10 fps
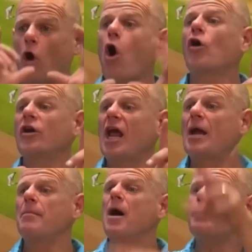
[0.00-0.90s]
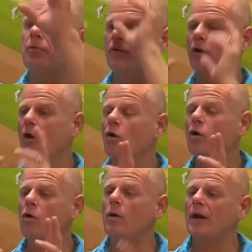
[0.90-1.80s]
The card came up, the
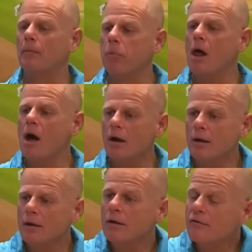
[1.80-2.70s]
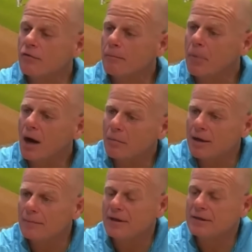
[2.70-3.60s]
logo, in a blog from Bob
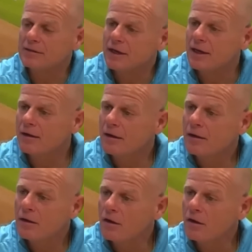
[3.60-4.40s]
Lemke saying,